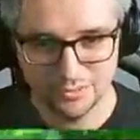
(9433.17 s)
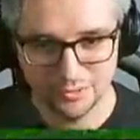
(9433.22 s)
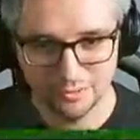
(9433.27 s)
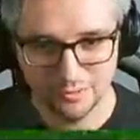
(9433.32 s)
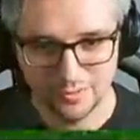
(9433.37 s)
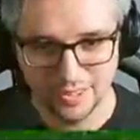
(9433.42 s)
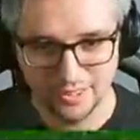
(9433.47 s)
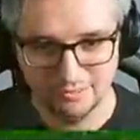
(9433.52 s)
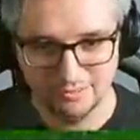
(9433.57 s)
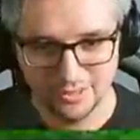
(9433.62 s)
for
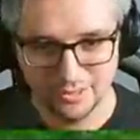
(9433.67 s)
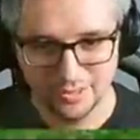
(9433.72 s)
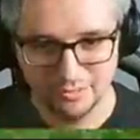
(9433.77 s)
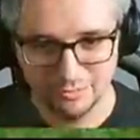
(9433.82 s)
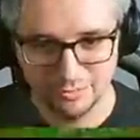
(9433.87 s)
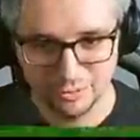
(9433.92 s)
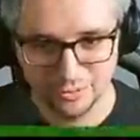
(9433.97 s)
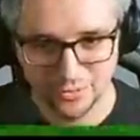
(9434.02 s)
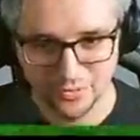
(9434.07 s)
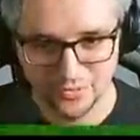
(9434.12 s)
my very
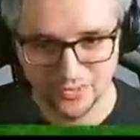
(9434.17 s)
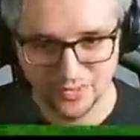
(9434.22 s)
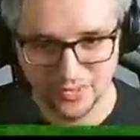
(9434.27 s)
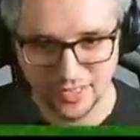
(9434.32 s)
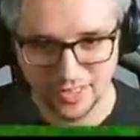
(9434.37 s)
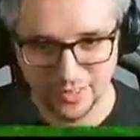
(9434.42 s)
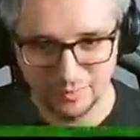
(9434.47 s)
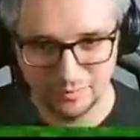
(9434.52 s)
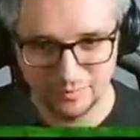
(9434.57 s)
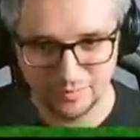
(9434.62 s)
first
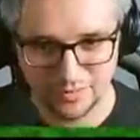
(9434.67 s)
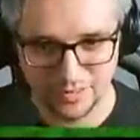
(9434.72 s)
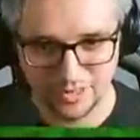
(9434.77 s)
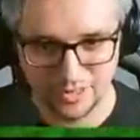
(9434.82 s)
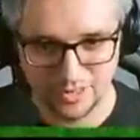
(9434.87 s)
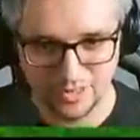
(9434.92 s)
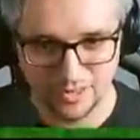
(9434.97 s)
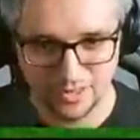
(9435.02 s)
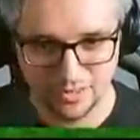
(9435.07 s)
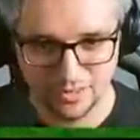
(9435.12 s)
time
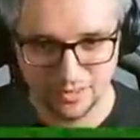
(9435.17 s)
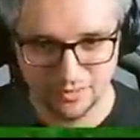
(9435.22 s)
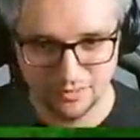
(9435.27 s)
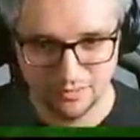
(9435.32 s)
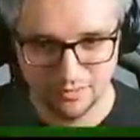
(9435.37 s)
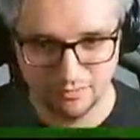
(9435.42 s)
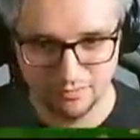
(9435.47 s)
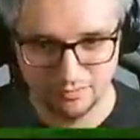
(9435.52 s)
in